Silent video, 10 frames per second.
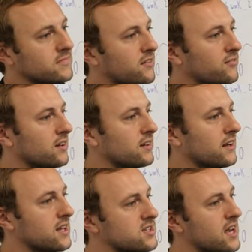if
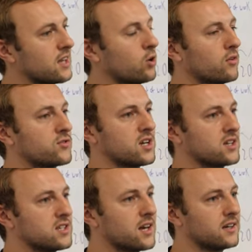let's take off
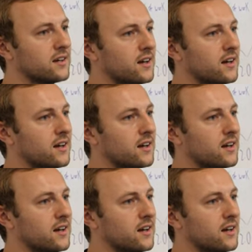68 of